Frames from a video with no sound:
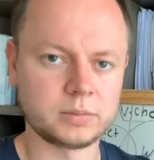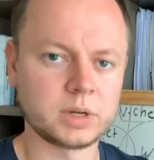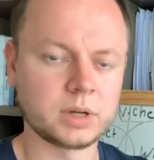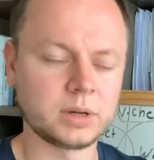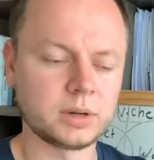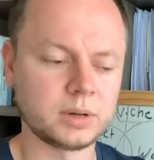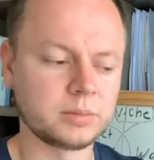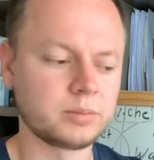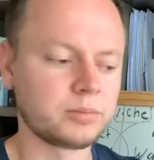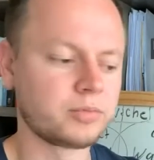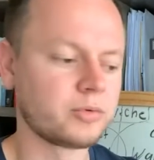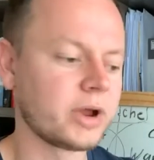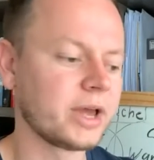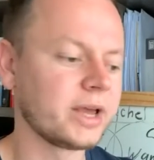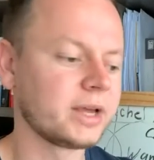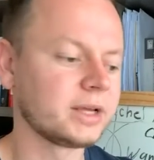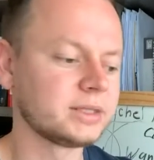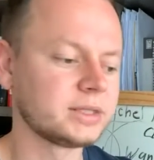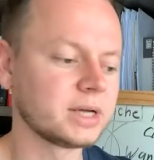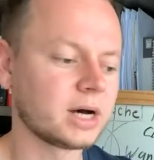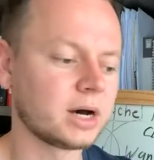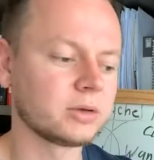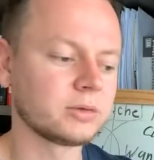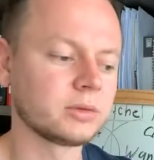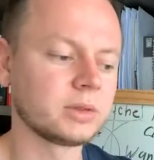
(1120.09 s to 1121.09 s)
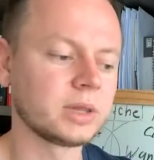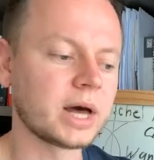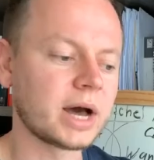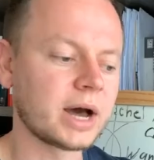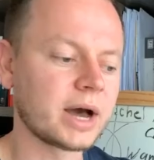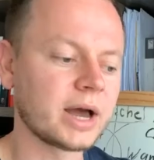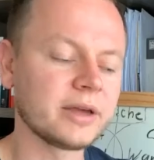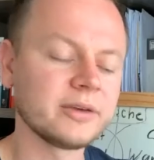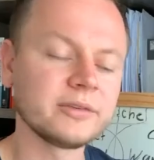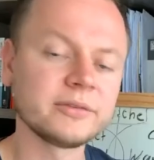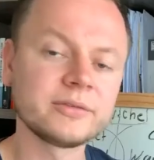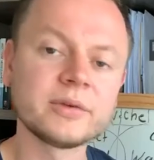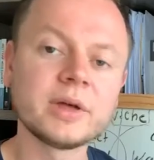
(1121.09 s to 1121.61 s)
breakdown
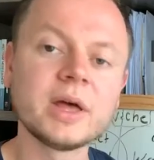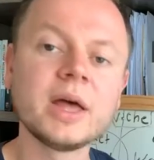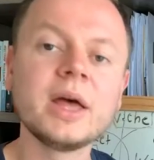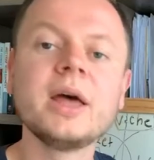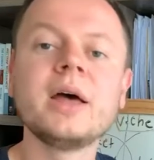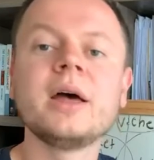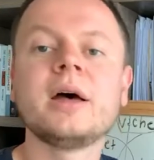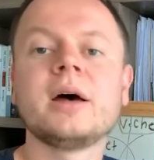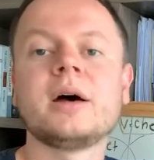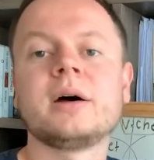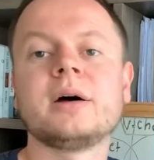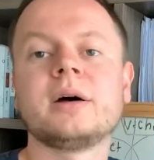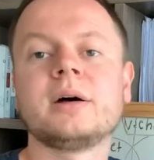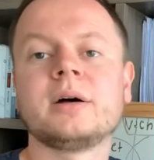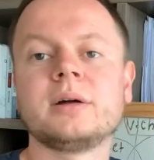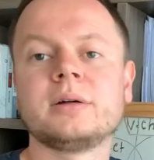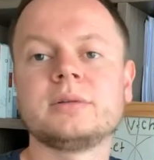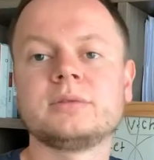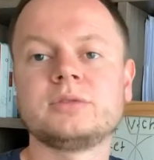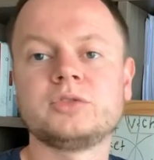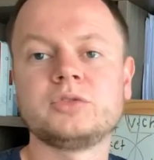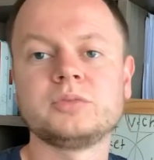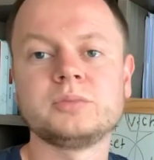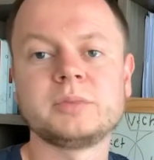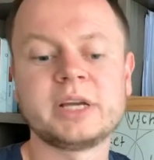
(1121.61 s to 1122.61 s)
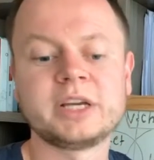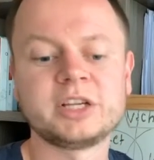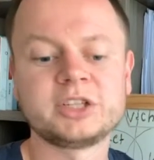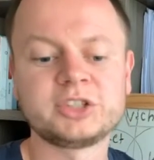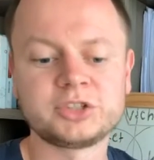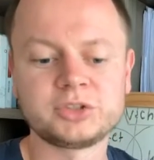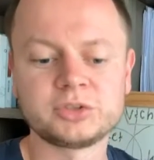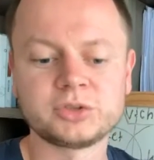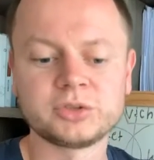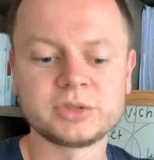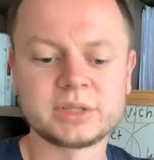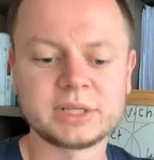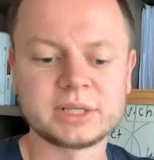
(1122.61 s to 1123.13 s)
live to make
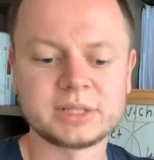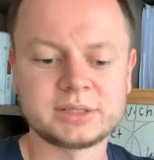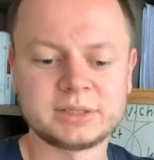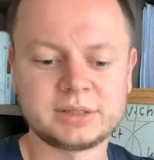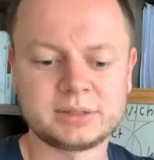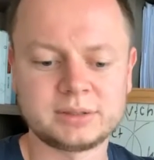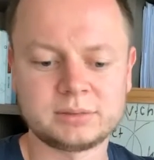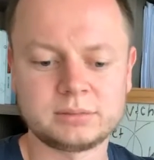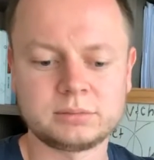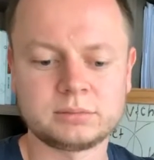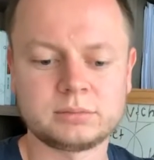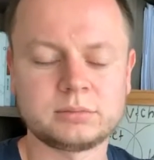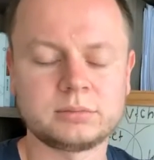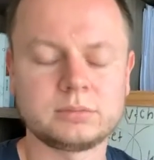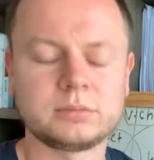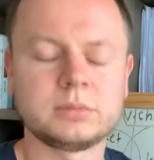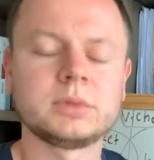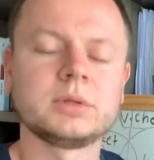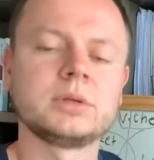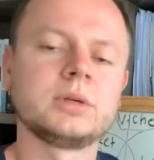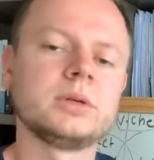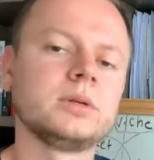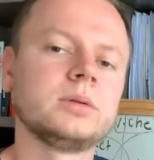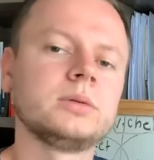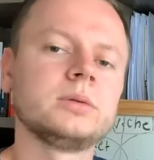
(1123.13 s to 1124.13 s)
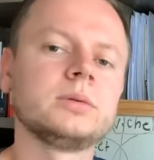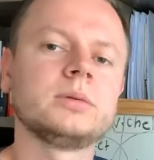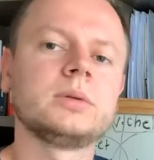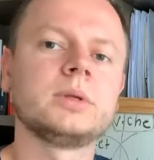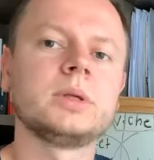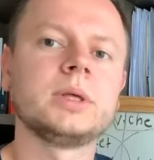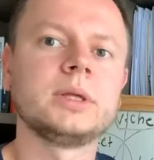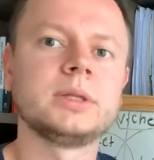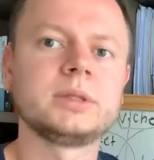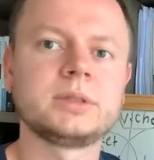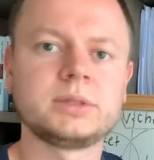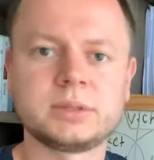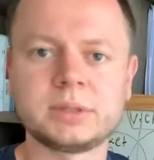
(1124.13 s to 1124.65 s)
sure that
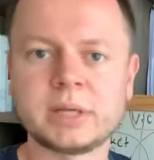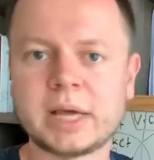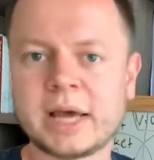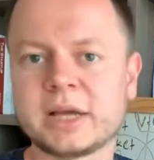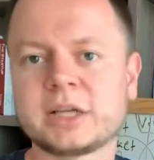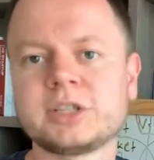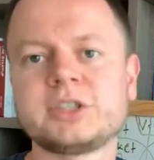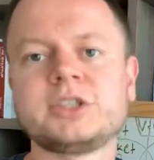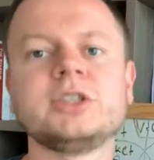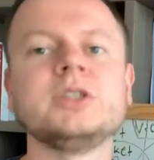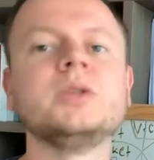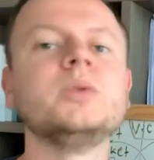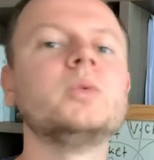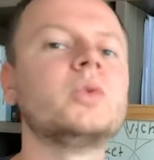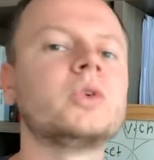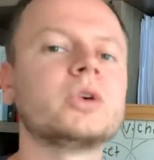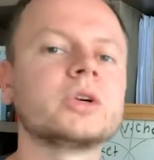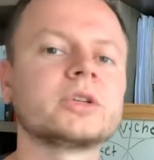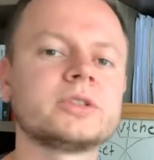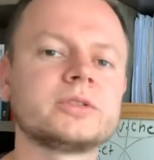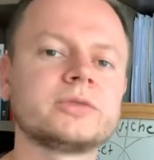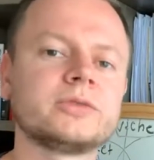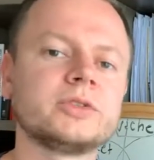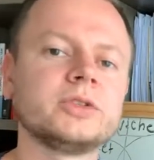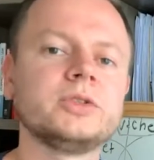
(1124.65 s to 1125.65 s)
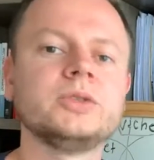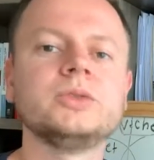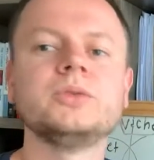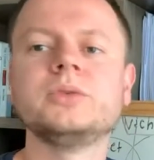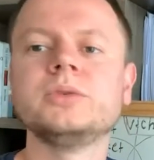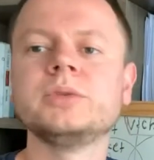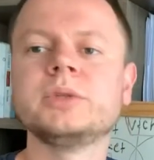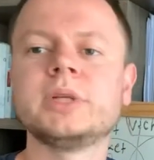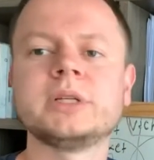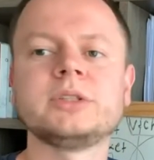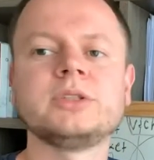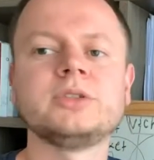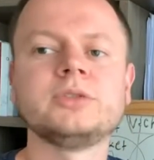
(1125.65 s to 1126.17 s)
it actually works for you,
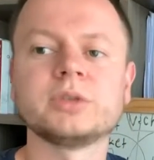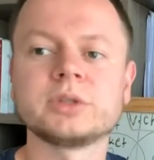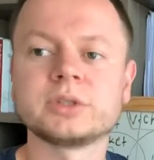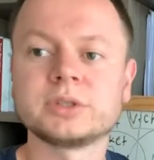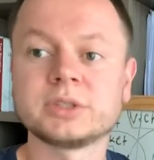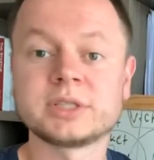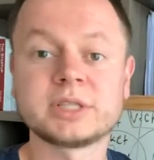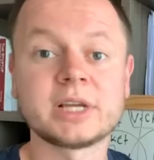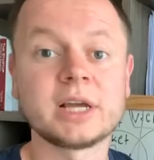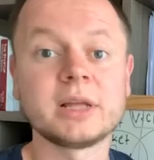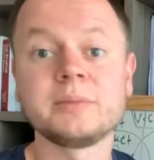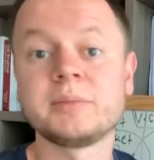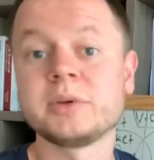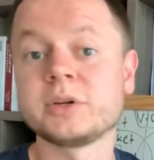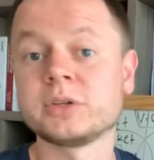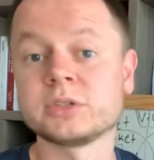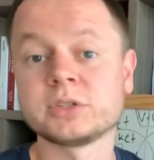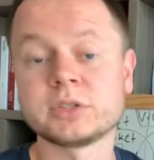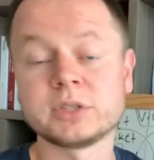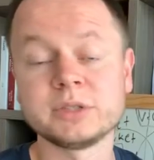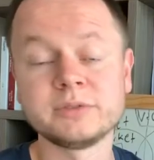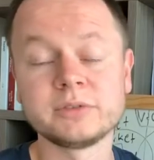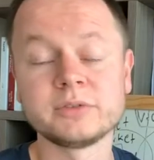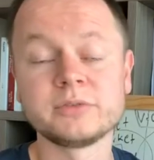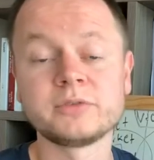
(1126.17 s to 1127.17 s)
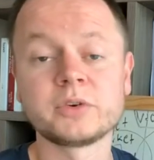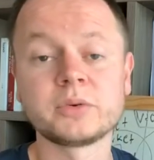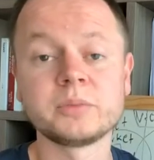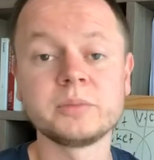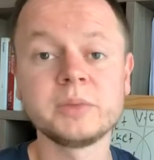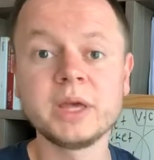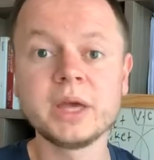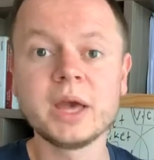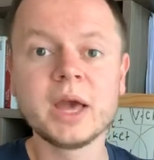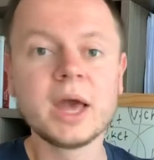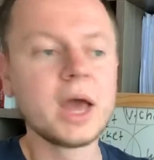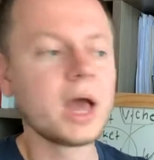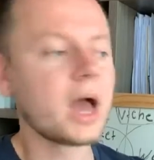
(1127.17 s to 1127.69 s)
that you understand. Because even for
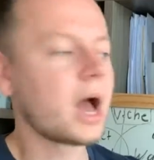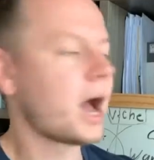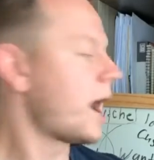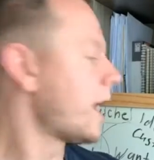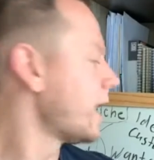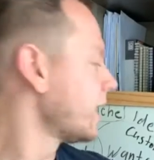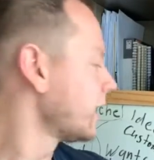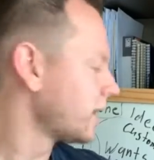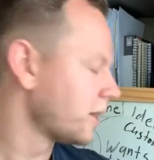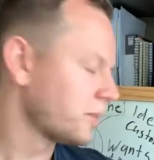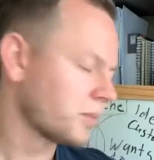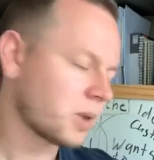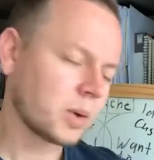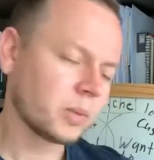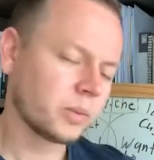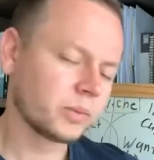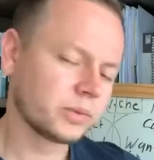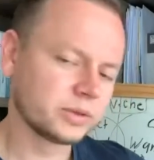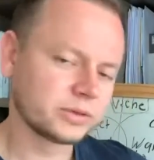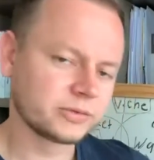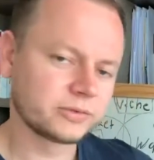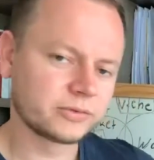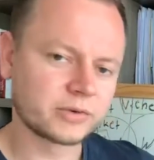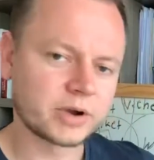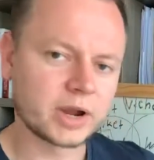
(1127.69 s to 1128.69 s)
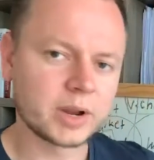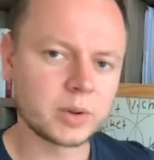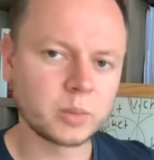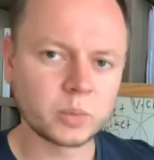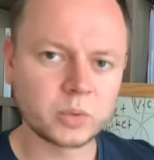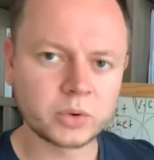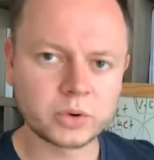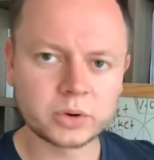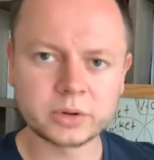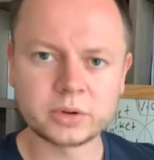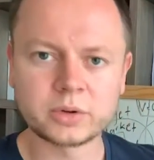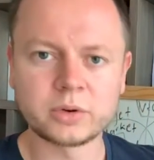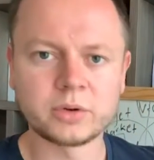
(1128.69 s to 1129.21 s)
me, I came up with this
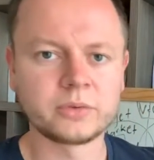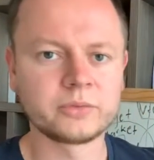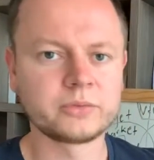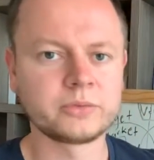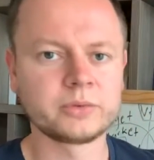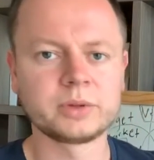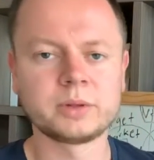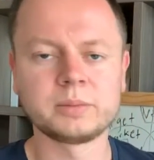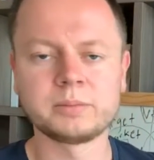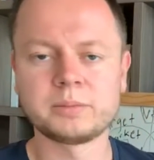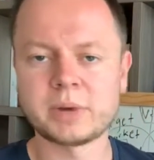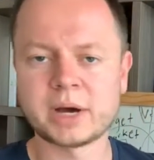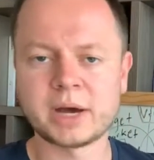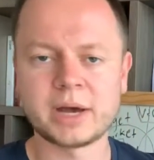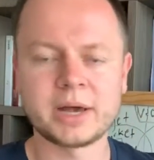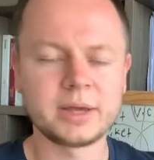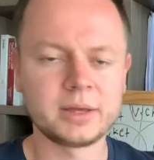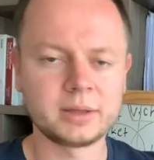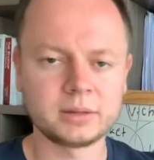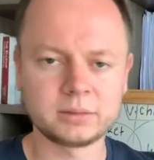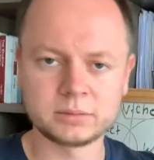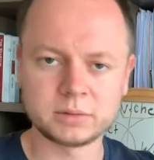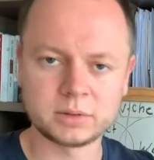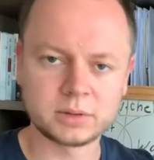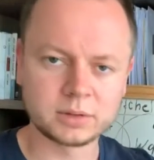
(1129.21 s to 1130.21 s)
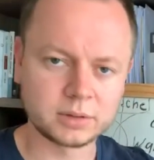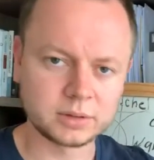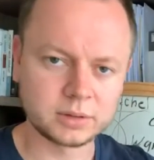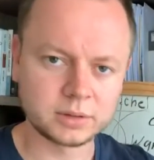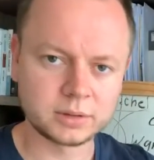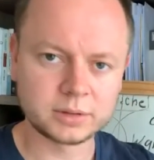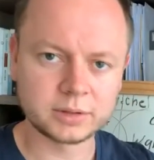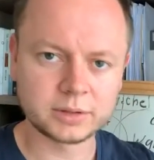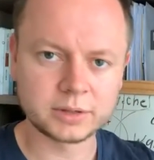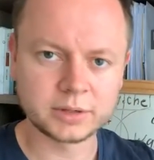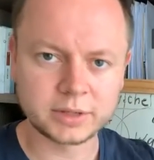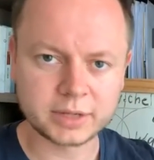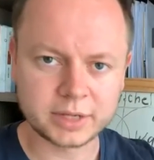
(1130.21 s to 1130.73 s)
framework of my
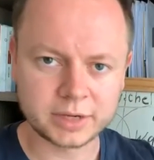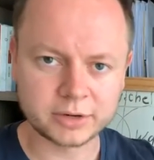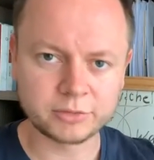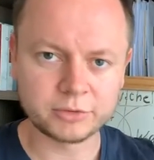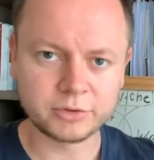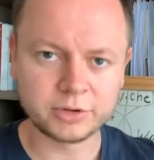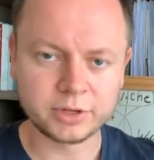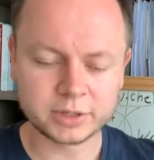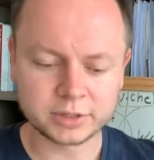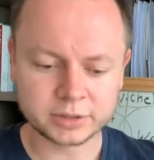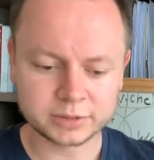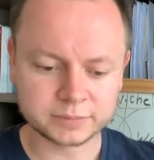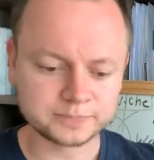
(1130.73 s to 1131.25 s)
career,